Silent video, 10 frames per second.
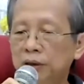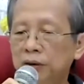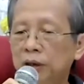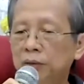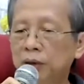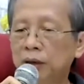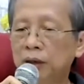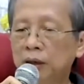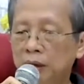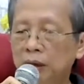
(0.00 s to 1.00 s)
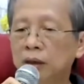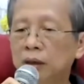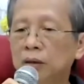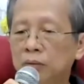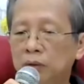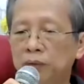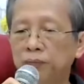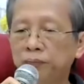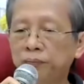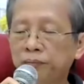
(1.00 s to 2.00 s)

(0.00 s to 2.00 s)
You are being deluded.